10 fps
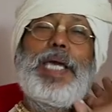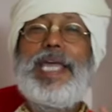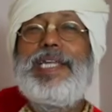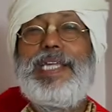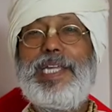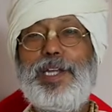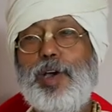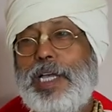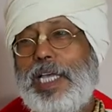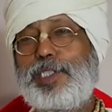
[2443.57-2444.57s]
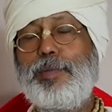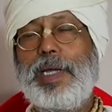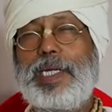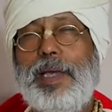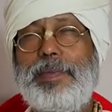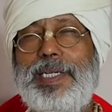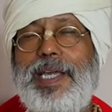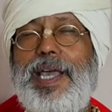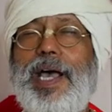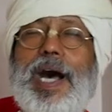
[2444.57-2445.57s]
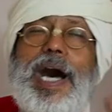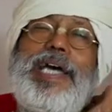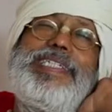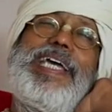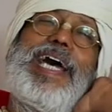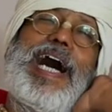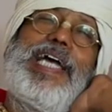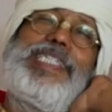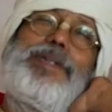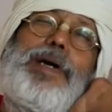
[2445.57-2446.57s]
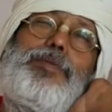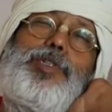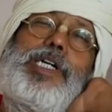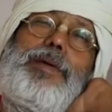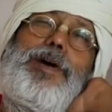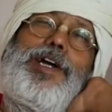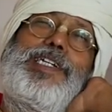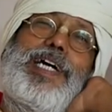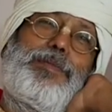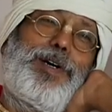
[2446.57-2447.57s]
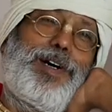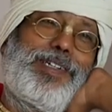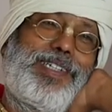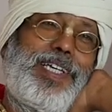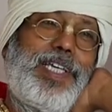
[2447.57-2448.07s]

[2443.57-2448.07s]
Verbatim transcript: any, you know, customer coming, Aiye, aye, Babu, come on, come on.